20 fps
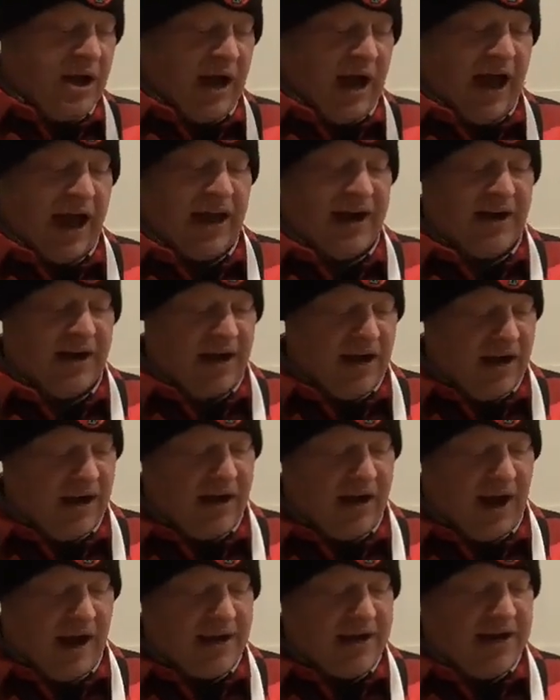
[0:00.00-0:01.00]
And
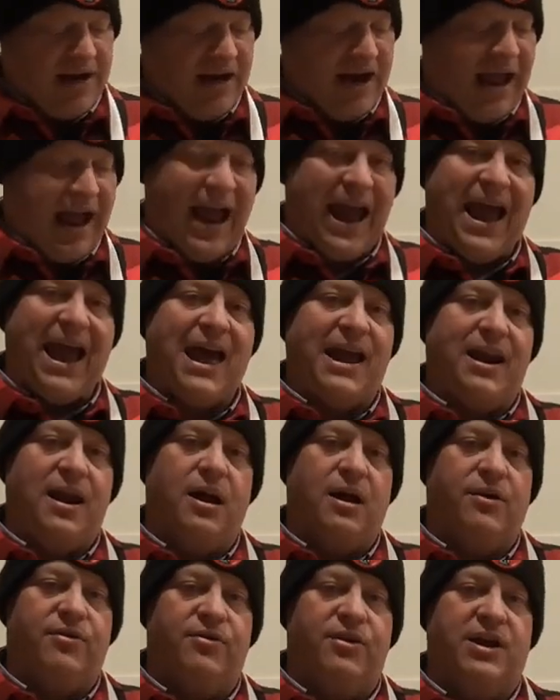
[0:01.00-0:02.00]
I did
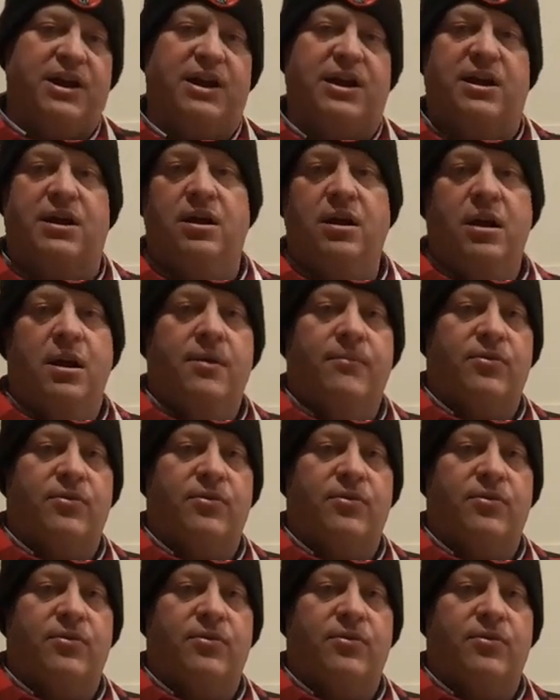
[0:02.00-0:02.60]
add the